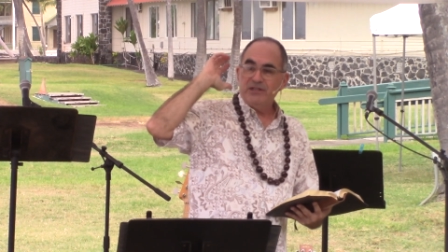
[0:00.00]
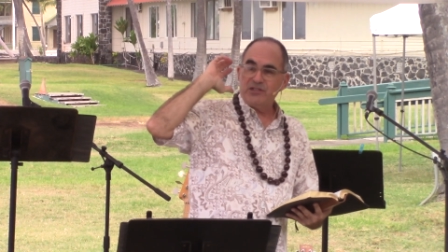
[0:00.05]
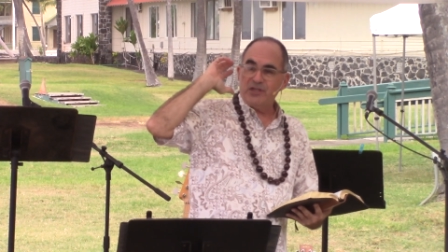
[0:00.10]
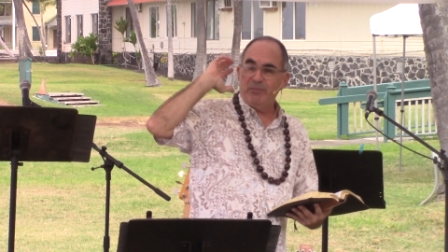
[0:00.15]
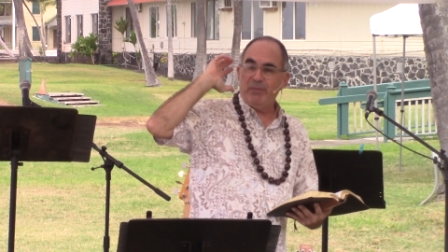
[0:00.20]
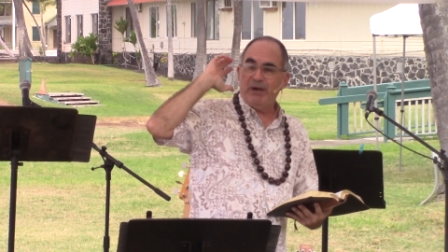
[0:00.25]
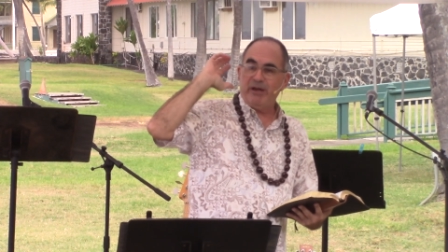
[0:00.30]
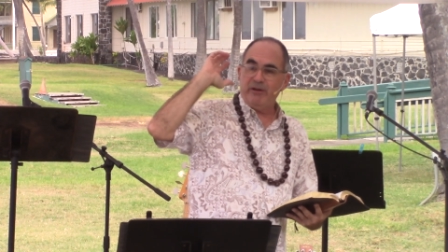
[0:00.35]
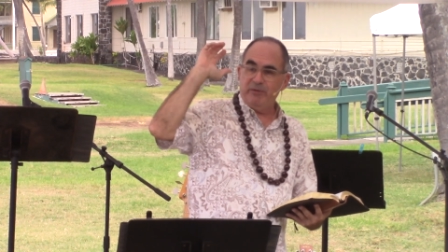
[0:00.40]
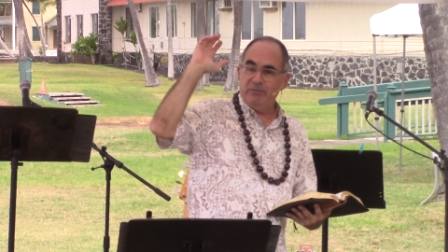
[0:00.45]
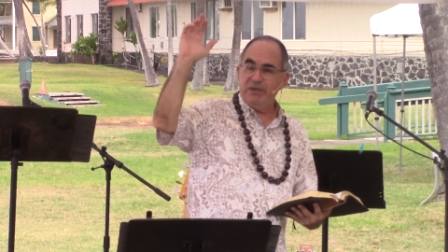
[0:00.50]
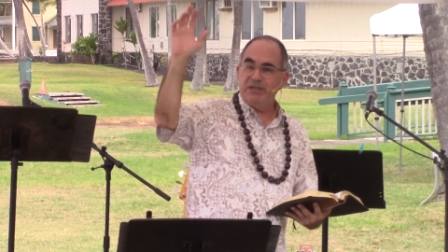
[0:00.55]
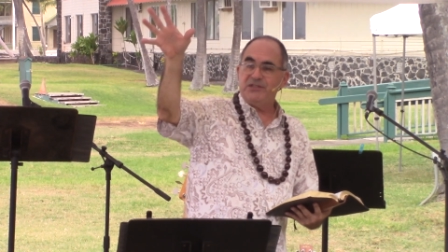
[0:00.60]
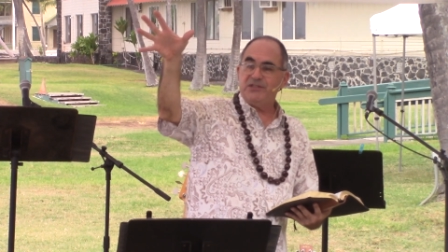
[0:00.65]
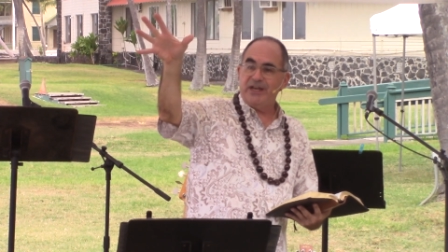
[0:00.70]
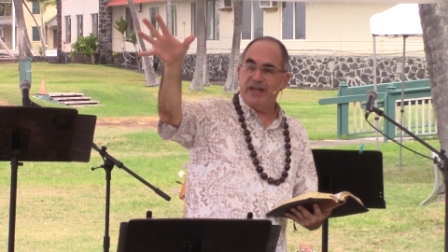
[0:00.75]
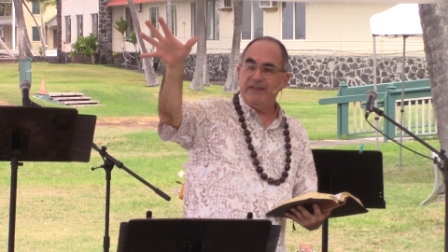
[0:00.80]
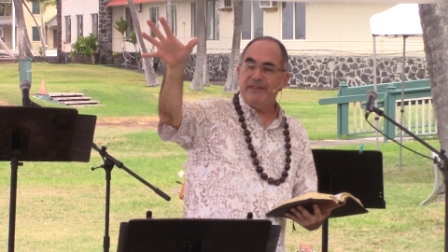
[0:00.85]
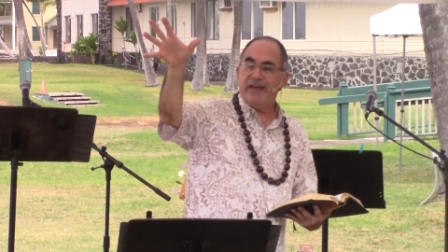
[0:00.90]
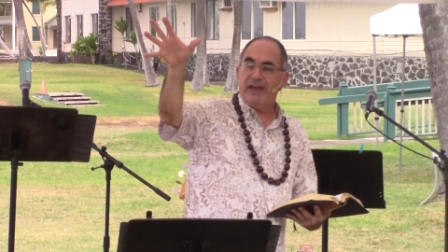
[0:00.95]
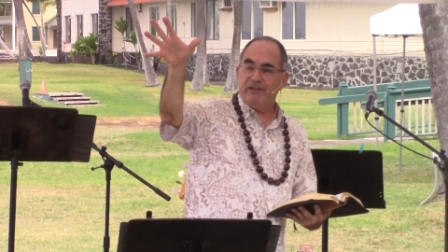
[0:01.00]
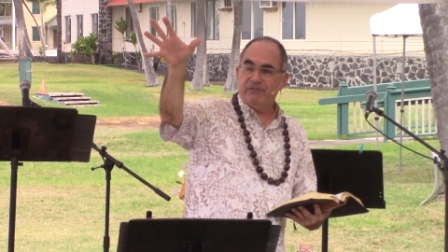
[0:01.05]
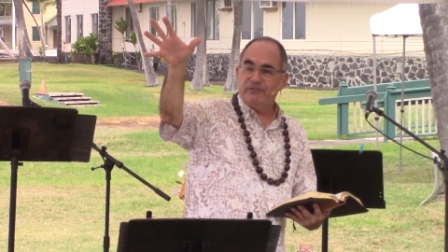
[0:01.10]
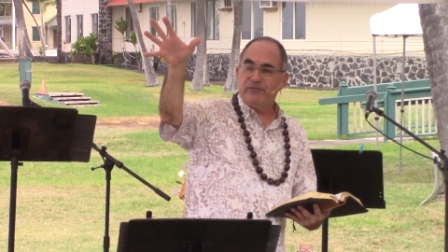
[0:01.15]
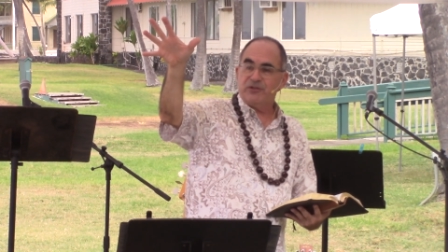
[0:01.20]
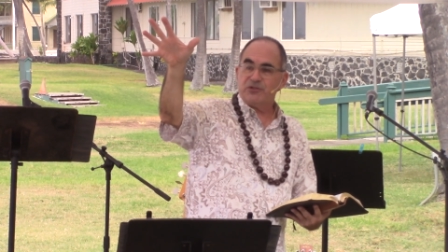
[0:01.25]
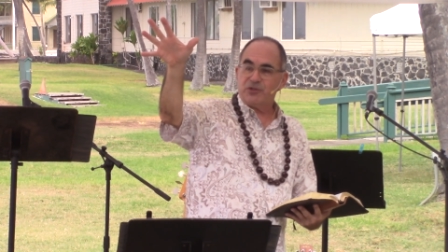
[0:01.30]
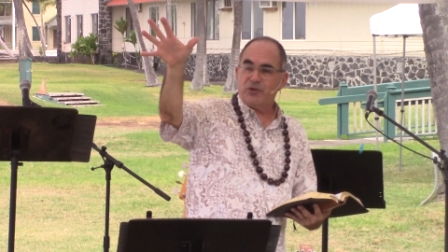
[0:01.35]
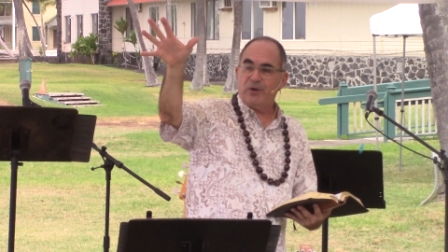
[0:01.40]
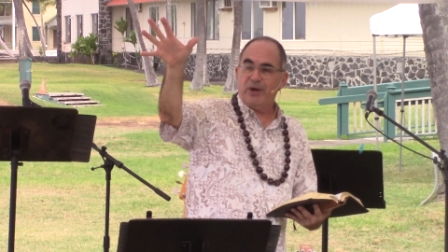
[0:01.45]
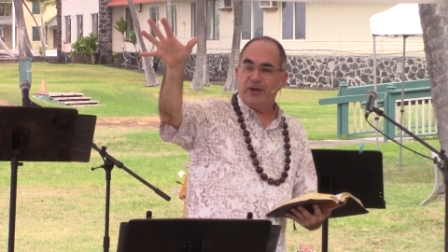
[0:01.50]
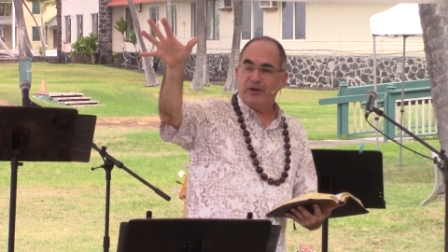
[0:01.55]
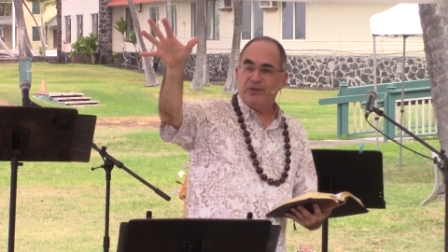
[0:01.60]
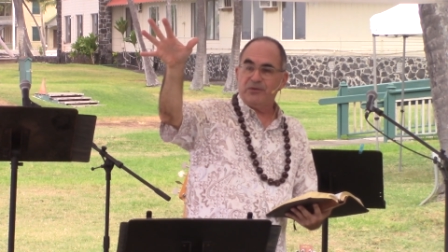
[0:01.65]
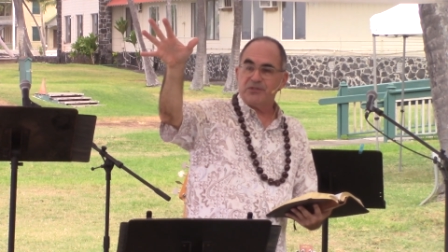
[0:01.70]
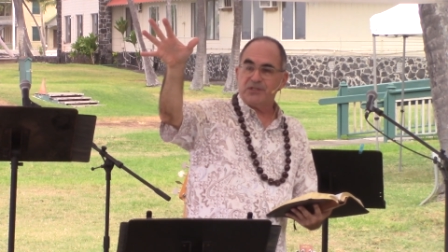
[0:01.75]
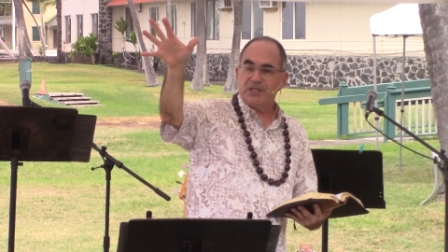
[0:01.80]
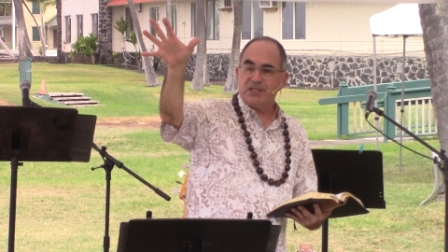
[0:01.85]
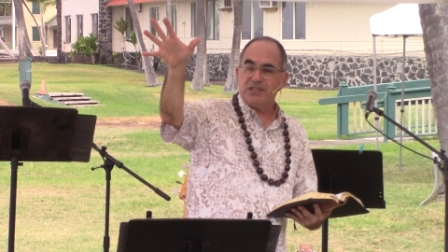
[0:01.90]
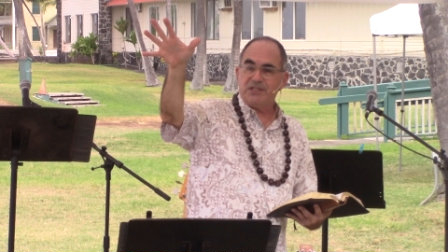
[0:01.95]
somebody would be saying that in First
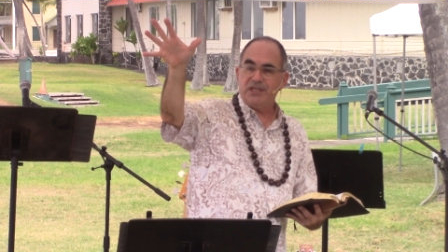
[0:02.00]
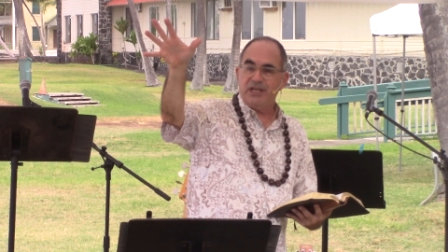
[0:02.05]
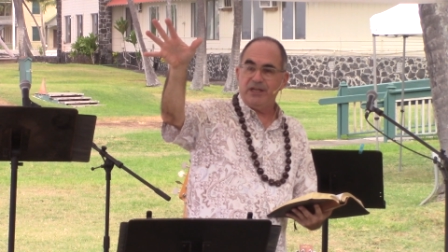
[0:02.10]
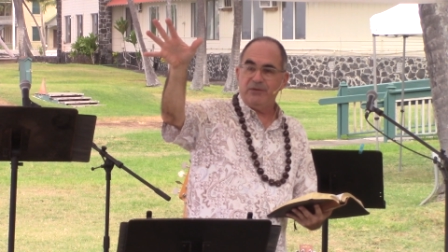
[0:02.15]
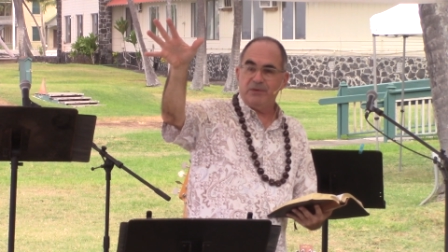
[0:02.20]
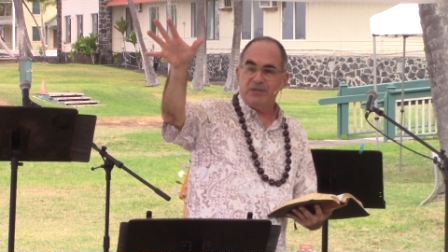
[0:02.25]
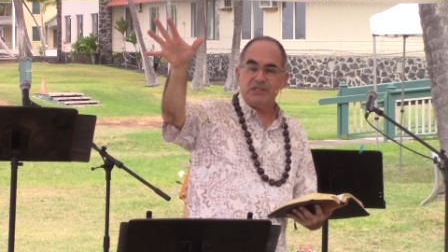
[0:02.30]
Chronicles 16?